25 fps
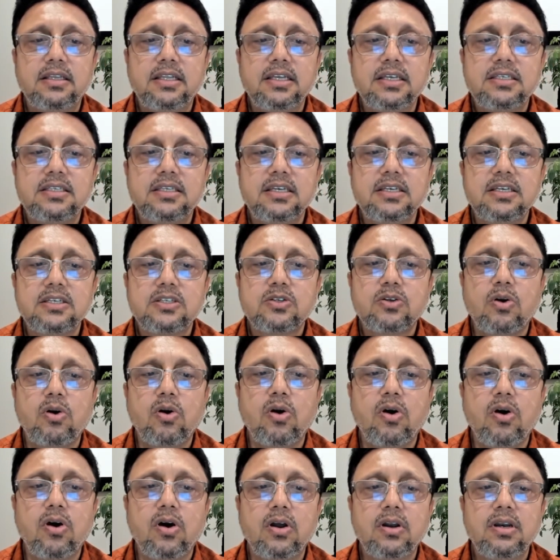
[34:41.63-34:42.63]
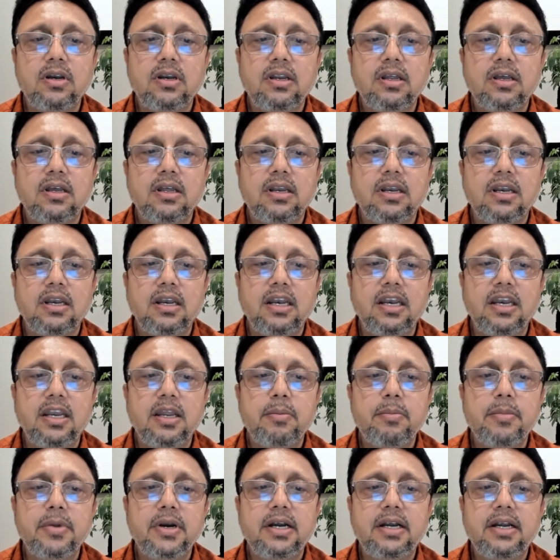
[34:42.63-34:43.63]
this is called
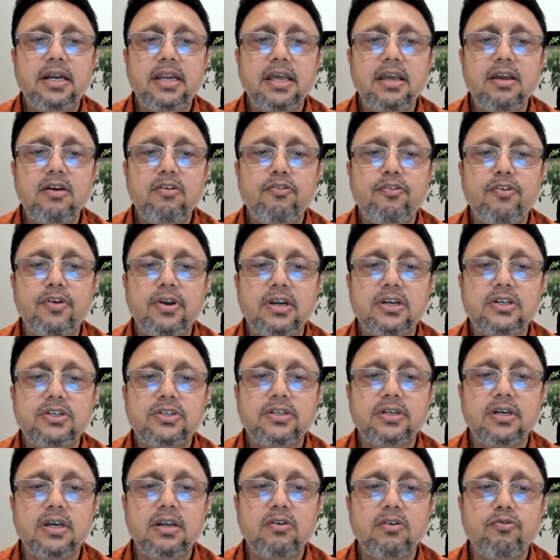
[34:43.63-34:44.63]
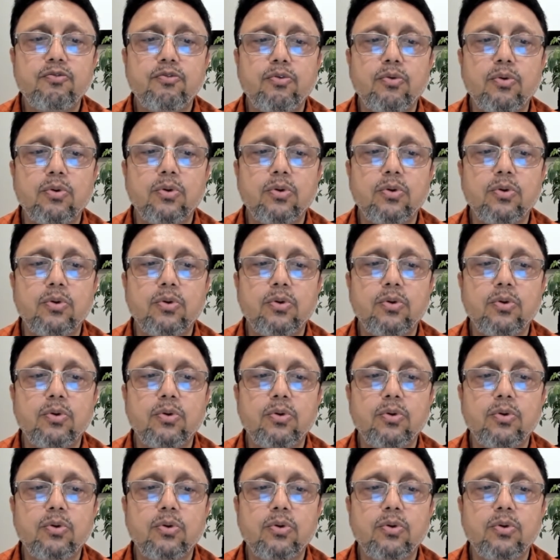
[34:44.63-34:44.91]
limiting friction